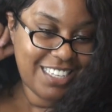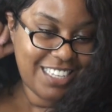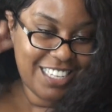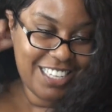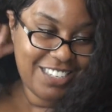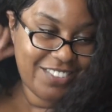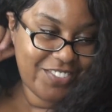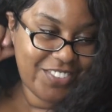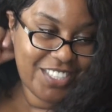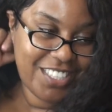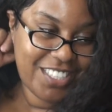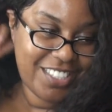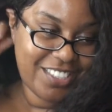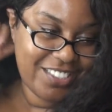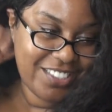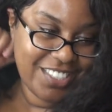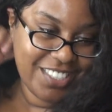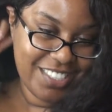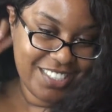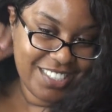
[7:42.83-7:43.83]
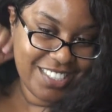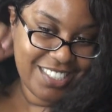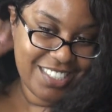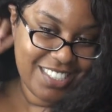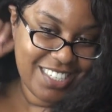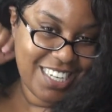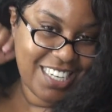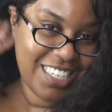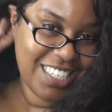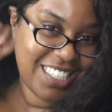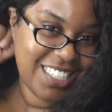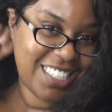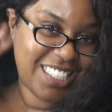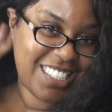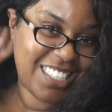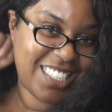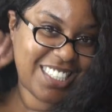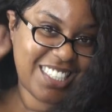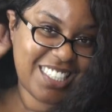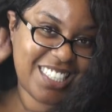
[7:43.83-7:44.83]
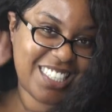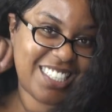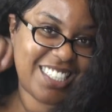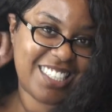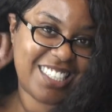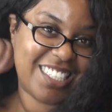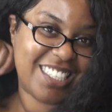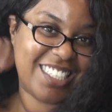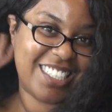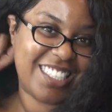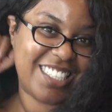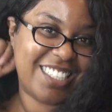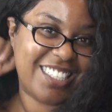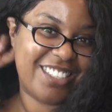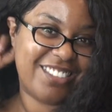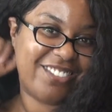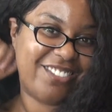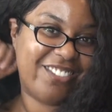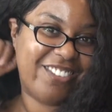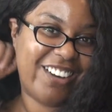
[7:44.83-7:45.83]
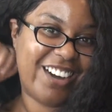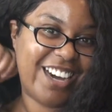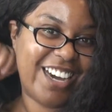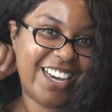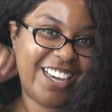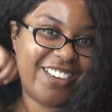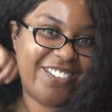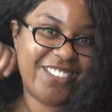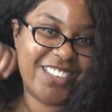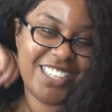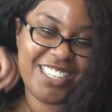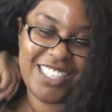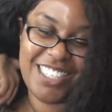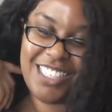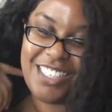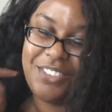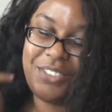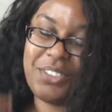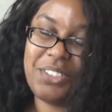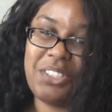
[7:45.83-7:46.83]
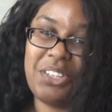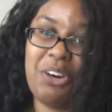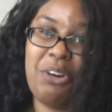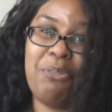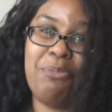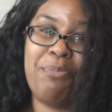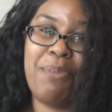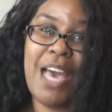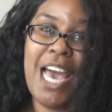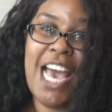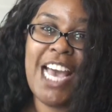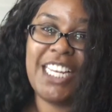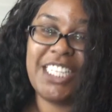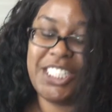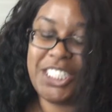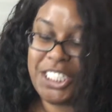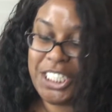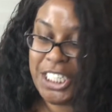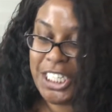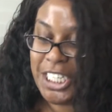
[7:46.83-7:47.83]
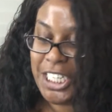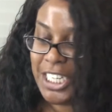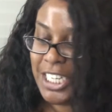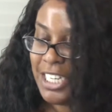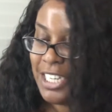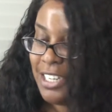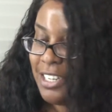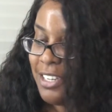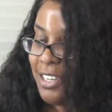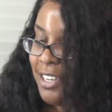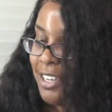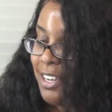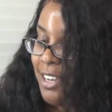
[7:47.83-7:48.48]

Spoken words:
Let's be serious, I didn't like it. Why? Because it was so patchy.